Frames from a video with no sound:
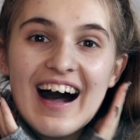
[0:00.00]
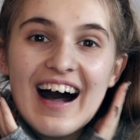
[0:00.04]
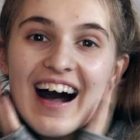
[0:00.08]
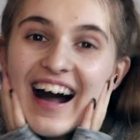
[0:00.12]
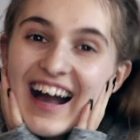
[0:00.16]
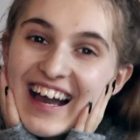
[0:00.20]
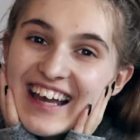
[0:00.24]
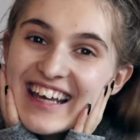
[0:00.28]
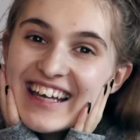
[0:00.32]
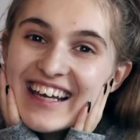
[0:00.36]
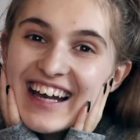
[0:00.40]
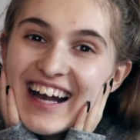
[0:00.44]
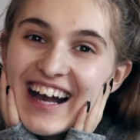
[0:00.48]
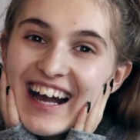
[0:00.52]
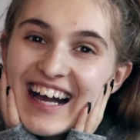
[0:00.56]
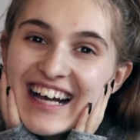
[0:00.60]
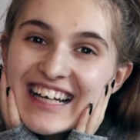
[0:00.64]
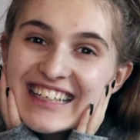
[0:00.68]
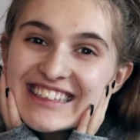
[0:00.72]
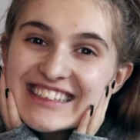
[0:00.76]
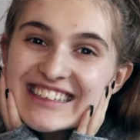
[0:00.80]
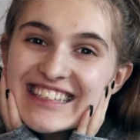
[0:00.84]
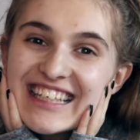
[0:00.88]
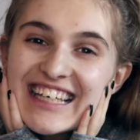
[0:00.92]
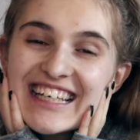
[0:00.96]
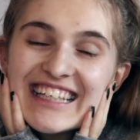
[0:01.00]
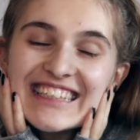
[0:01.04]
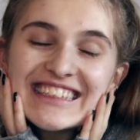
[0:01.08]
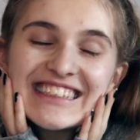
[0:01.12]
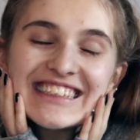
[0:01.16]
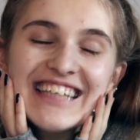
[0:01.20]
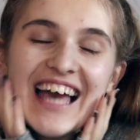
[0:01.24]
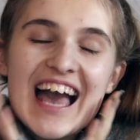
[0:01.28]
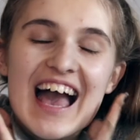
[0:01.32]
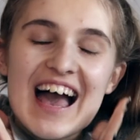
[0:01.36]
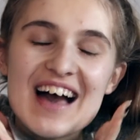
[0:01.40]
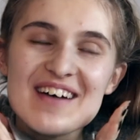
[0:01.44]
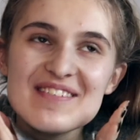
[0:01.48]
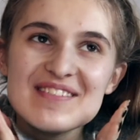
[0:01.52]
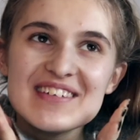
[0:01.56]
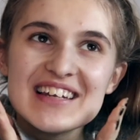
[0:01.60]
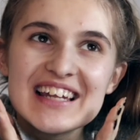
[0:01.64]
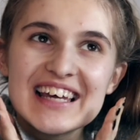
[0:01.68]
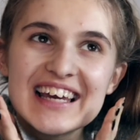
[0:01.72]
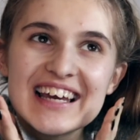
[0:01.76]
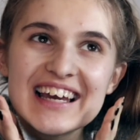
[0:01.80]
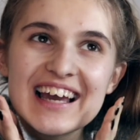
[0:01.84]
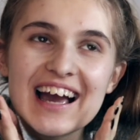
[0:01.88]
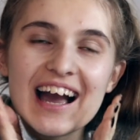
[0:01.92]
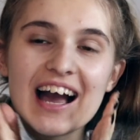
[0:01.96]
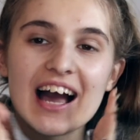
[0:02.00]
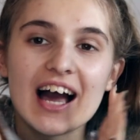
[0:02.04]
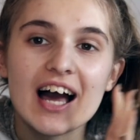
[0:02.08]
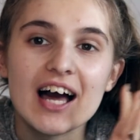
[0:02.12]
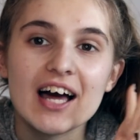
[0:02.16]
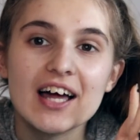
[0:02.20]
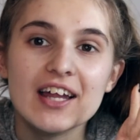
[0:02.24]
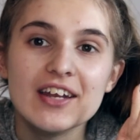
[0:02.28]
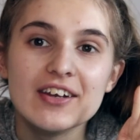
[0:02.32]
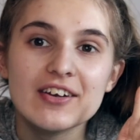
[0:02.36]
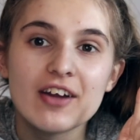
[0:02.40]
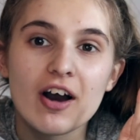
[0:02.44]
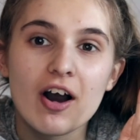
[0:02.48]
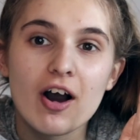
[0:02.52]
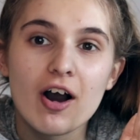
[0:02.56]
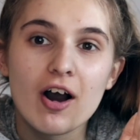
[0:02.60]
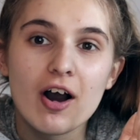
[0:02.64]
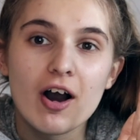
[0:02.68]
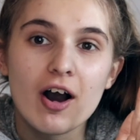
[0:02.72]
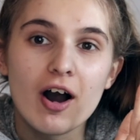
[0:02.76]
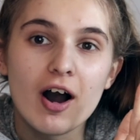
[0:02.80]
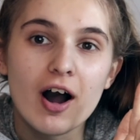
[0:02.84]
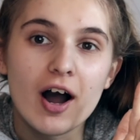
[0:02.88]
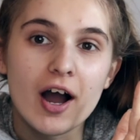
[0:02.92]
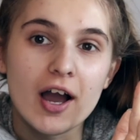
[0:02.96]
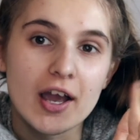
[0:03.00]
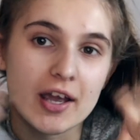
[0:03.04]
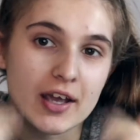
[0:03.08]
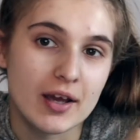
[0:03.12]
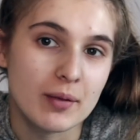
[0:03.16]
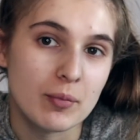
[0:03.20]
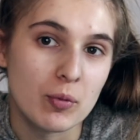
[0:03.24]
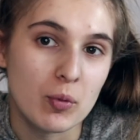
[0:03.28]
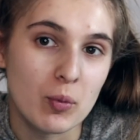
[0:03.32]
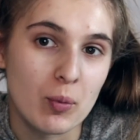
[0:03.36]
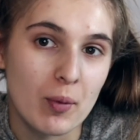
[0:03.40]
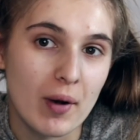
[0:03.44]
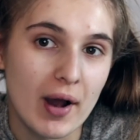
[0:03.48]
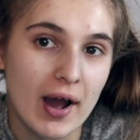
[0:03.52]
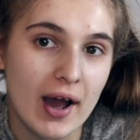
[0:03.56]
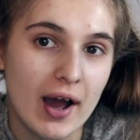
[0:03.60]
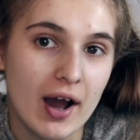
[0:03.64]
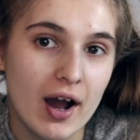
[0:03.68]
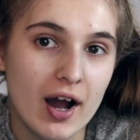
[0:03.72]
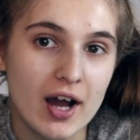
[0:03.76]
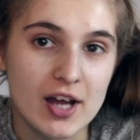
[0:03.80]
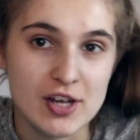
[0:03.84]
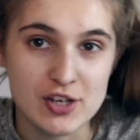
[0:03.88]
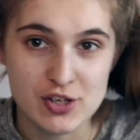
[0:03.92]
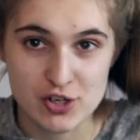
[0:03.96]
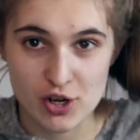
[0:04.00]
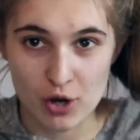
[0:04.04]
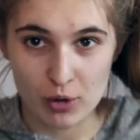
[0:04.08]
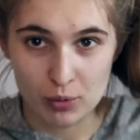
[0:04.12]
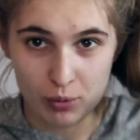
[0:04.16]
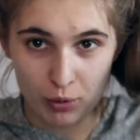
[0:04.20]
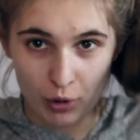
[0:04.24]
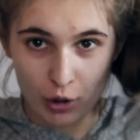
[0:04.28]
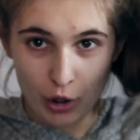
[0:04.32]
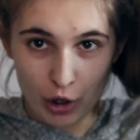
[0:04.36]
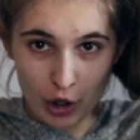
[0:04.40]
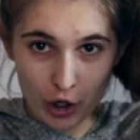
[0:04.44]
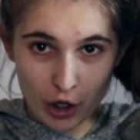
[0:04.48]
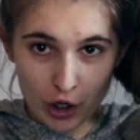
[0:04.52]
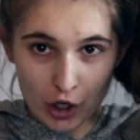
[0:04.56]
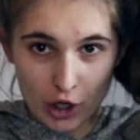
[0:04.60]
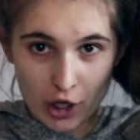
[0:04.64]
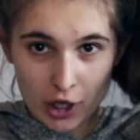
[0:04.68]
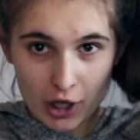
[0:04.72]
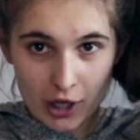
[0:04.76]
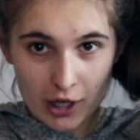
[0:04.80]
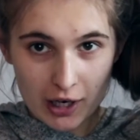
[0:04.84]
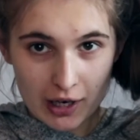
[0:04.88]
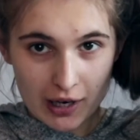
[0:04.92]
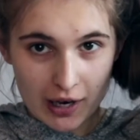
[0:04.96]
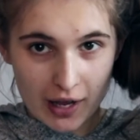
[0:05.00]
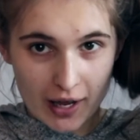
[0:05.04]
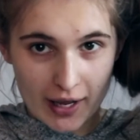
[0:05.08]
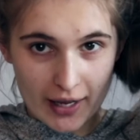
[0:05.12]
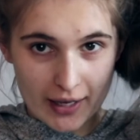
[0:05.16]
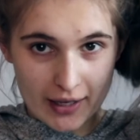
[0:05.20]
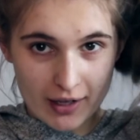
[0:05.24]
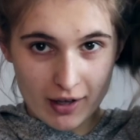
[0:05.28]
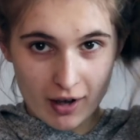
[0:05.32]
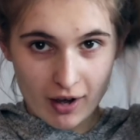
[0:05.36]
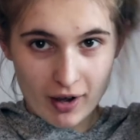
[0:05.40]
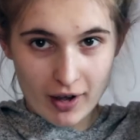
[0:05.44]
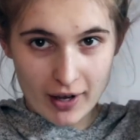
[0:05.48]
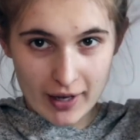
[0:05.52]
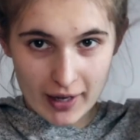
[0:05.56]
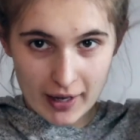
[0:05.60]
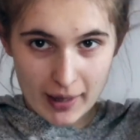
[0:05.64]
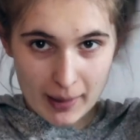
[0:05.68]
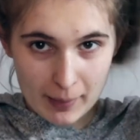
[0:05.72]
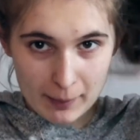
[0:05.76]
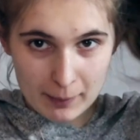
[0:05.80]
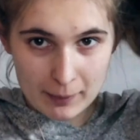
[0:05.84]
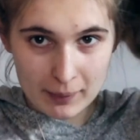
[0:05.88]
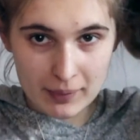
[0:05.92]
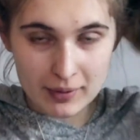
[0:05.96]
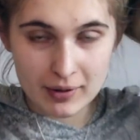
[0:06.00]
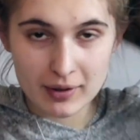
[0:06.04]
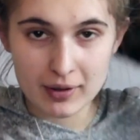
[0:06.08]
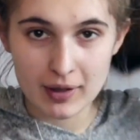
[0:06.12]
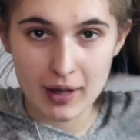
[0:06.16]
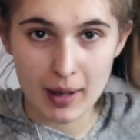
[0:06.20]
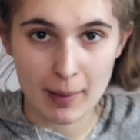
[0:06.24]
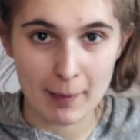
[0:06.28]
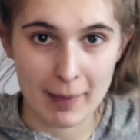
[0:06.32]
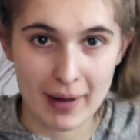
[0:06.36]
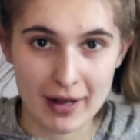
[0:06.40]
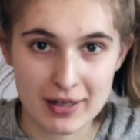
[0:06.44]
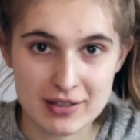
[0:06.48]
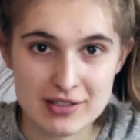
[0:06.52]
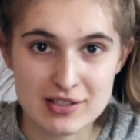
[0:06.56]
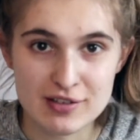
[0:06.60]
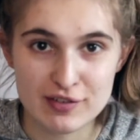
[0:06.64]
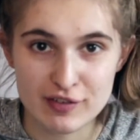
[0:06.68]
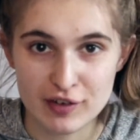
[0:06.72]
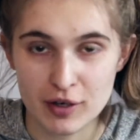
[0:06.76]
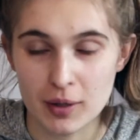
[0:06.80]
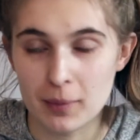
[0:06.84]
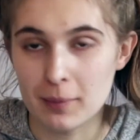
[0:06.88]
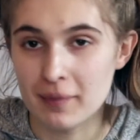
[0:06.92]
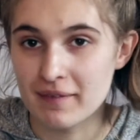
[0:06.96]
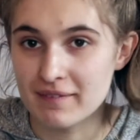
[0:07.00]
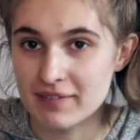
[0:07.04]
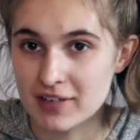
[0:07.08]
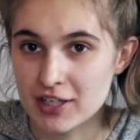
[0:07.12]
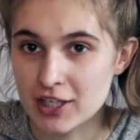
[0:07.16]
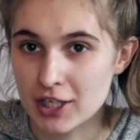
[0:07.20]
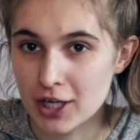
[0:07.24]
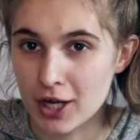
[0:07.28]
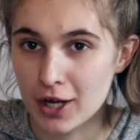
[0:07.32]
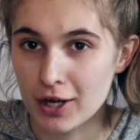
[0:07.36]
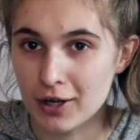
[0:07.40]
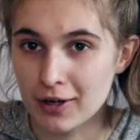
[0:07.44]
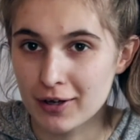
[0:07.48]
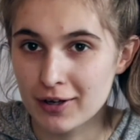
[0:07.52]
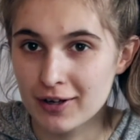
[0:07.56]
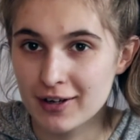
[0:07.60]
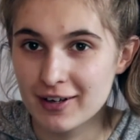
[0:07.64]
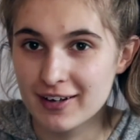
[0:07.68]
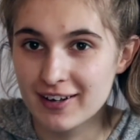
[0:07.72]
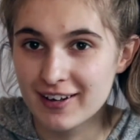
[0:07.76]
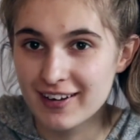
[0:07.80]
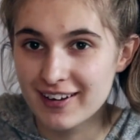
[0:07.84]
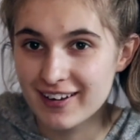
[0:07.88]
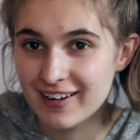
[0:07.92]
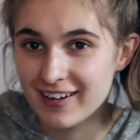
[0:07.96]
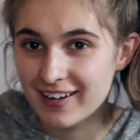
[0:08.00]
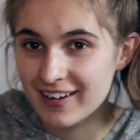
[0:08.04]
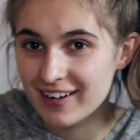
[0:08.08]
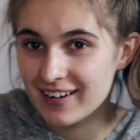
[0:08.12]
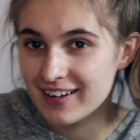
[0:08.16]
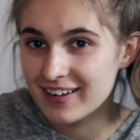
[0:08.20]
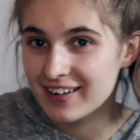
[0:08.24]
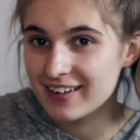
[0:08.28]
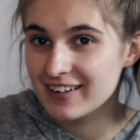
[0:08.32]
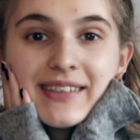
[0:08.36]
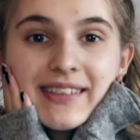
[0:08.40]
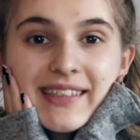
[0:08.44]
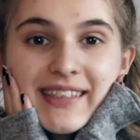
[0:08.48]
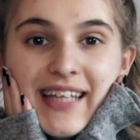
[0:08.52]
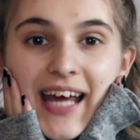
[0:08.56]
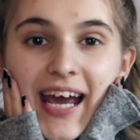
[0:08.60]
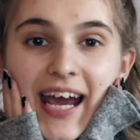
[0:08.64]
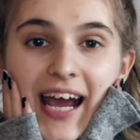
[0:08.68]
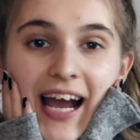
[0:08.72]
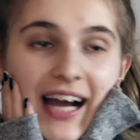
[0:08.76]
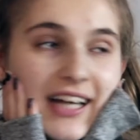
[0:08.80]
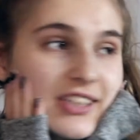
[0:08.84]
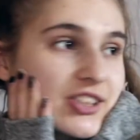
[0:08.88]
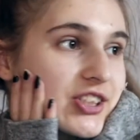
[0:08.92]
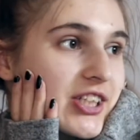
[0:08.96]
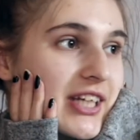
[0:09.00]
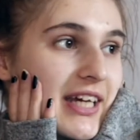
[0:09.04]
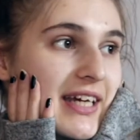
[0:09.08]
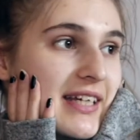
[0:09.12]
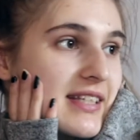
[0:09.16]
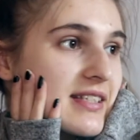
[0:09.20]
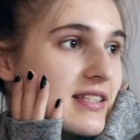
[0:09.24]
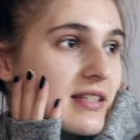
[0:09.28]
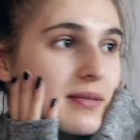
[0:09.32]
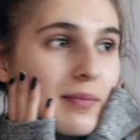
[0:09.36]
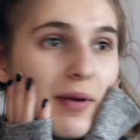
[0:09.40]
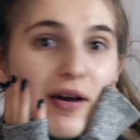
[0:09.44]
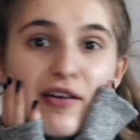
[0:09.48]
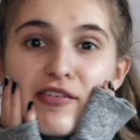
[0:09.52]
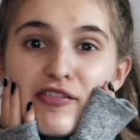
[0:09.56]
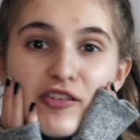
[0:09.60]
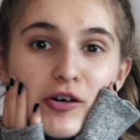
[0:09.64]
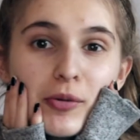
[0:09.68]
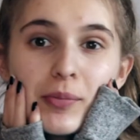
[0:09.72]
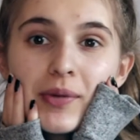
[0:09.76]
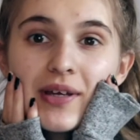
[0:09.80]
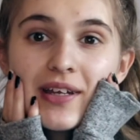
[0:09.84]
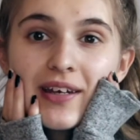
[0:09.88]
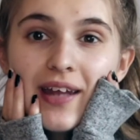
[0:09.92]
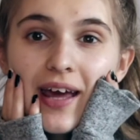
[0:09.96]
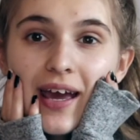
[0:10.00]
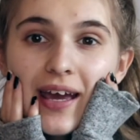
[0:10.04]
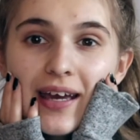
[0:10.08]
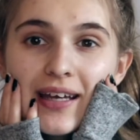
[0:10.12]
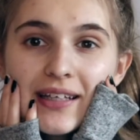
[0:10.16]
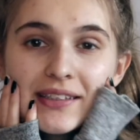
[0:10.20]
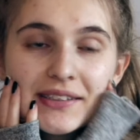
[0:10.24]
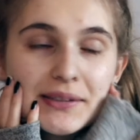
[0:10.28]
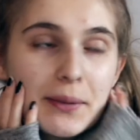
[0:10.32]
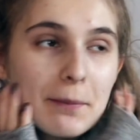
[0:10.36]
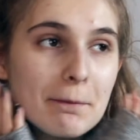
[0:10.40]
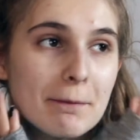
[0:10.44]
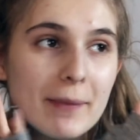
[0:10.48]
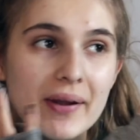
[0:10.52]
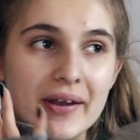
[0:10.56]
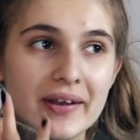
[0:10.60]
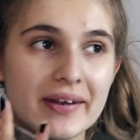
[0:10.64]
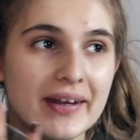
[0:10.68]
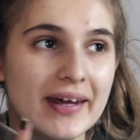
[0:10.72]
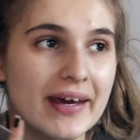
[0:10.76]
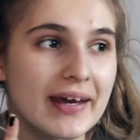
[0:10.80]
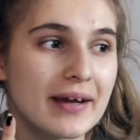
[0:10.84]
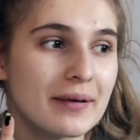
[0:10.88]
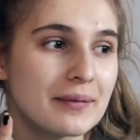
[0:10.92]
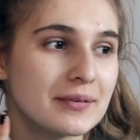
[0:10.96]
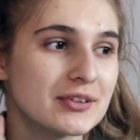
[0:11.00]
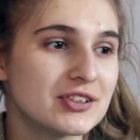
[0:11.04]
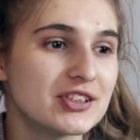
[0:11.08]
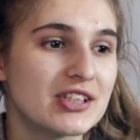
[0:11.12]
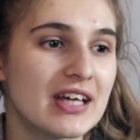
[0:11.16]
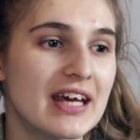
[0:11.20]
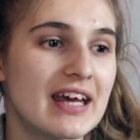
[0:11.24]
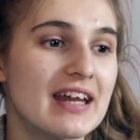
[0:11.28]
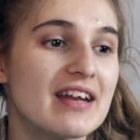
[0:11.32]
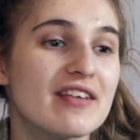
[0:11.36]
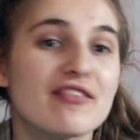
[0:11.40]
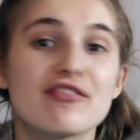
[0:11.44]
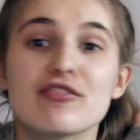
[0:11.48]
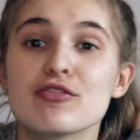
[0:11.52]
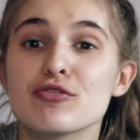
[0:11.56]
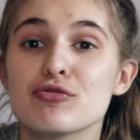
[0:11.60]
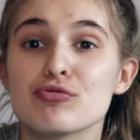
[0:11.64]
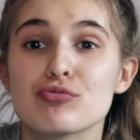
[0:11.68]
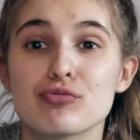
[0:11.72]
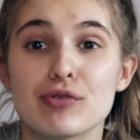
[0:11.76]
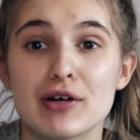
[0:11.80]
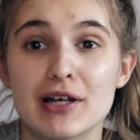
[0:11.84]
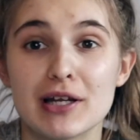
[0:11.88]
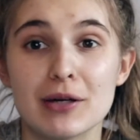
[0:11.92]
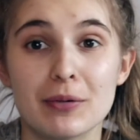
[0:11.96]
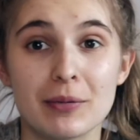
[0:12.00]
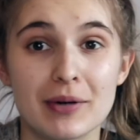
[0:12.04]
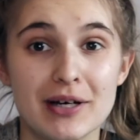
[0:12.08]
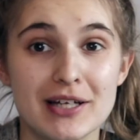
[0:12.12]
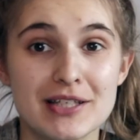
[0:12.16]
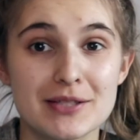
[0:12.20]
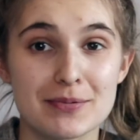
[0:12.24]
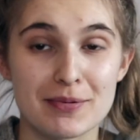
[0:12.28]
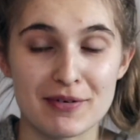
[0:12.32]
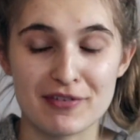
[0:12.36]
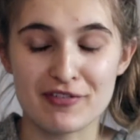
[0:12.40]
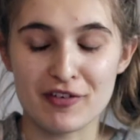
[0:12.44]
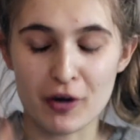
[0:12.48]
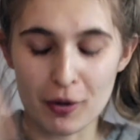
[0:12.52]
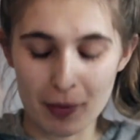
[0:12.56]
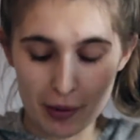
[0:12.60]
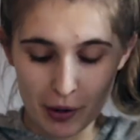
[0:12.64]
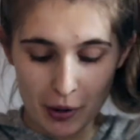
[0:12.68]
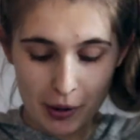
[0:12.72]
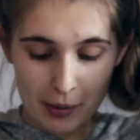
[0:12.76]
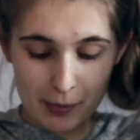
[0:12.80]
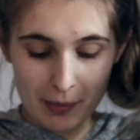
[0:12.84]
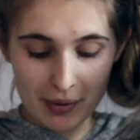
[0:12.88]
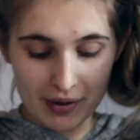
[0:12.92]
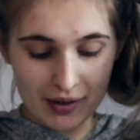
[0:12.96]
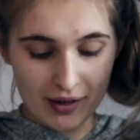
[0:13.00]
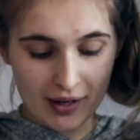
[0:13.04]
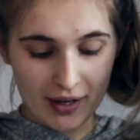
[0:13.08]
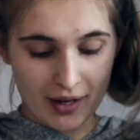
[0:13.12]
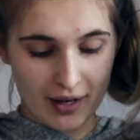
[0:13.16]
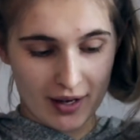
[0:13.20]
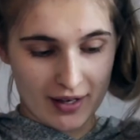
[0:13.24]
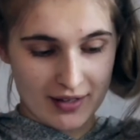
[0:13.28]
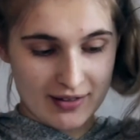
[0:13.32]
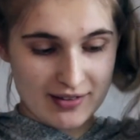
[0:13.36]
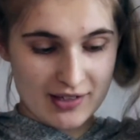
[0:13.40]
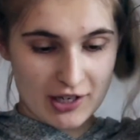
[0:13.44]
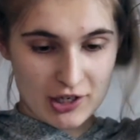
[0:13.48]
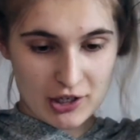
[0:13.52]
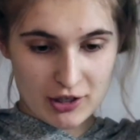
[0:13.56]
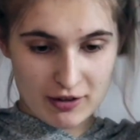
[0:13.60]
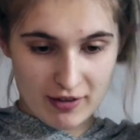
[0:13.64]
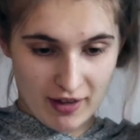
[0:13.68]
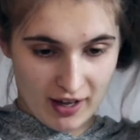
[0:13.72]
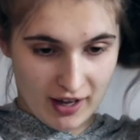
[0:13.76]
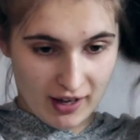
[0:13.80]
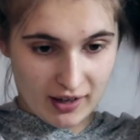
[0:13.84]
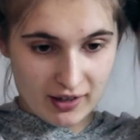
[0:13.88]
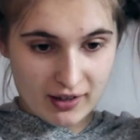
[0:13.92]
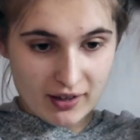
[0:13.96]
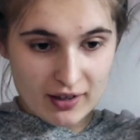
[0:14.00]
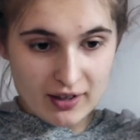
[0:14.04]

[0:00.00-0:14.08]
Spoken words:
Hi guys, it's Emily and I am aware I don't look like I am about to film a video. Today actually isn't my filming day, it's on Monday, and it feels really weird to be filming on a Monday, I tell you that.